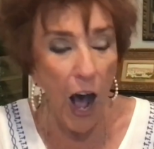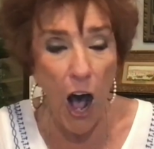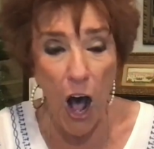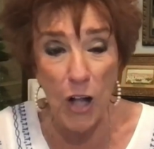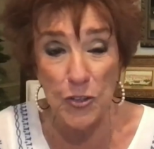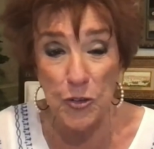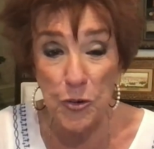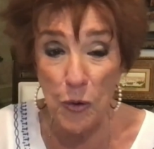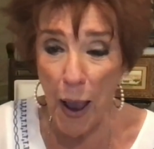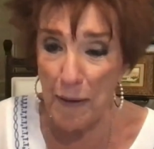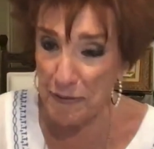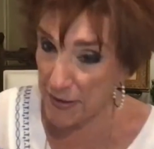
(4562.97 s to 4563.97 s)
all
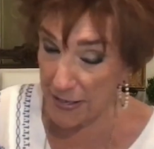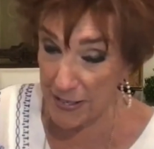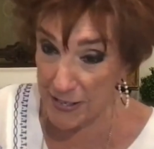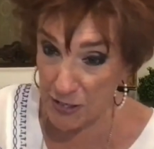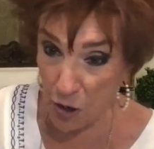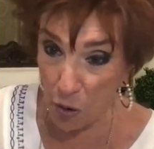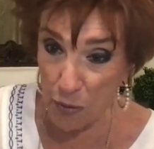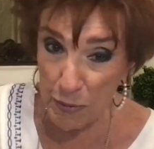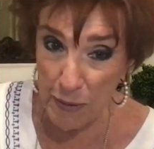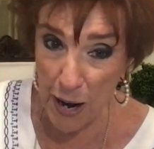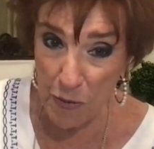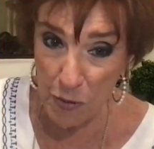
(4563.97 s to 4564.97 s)
traffic is
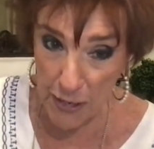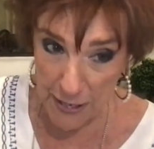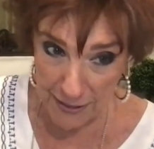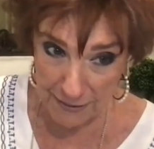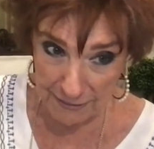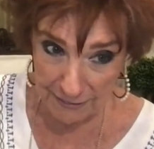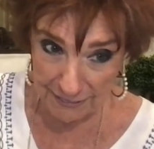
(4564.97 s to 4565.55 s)
going my way.